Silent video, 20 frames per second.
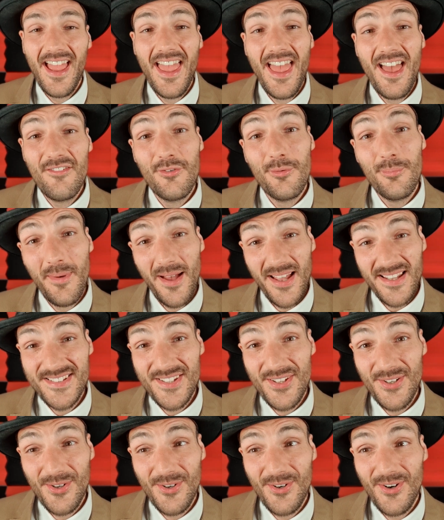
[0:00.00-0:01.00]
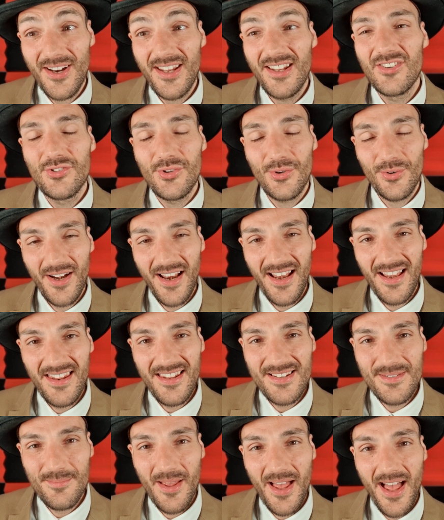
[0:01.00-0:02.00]
I have a master in
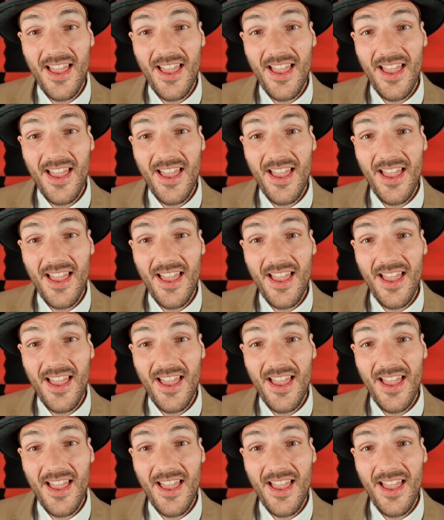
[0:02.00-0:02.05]
journalism.